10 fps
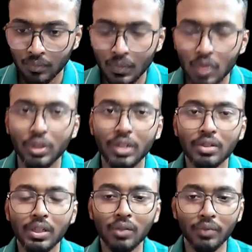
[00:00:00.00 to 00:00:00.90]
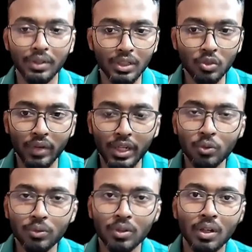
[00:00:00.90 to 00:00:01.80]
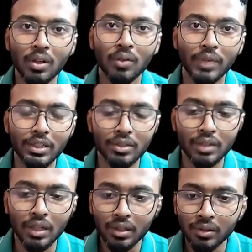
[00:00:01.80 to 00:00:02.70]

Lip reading: initially with this values flex start,